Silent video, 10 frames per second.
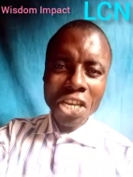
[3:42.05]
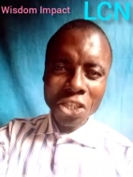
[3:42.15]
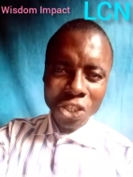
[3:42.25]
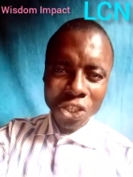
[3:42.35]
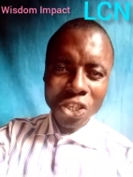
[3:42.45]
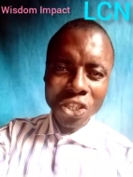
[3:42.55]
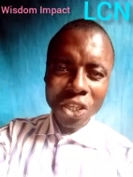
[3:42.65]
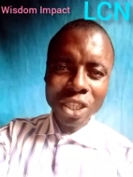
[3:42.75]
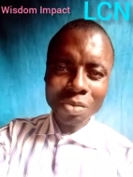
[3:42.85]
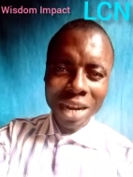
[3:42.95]
In
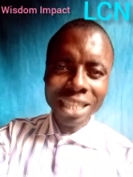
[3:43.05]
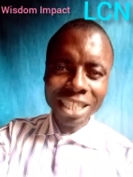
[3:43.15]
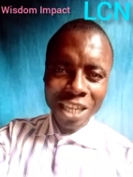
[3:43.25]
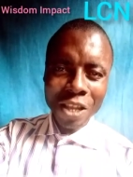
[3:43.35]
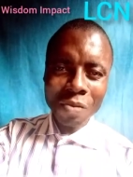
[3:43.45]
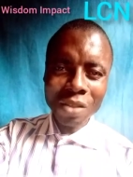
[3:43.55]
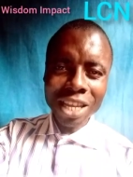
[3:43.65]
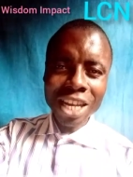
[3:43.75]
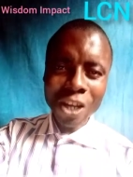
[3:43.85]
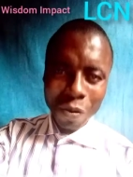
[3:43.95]
Jesus' mighty name,
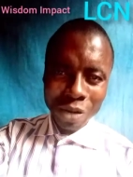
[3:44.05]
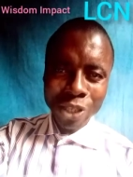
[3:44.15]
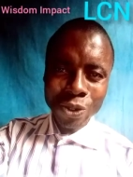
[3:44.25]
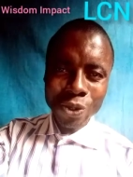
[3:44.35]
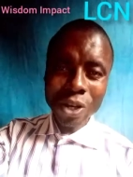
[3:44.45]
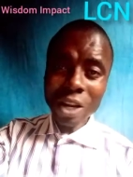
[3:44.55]
God bless you.